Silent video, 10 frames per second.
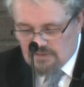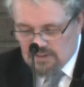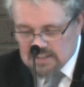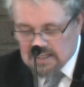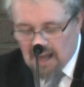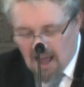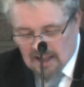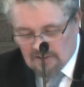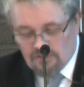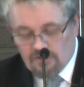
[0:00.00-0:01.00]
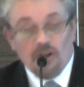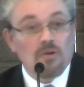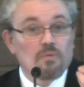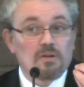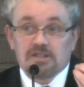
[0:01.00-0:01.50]
of this life,
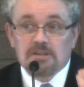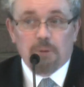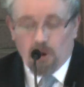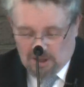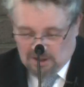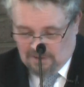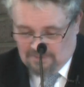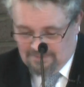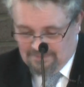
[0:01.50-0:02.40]
will spoil.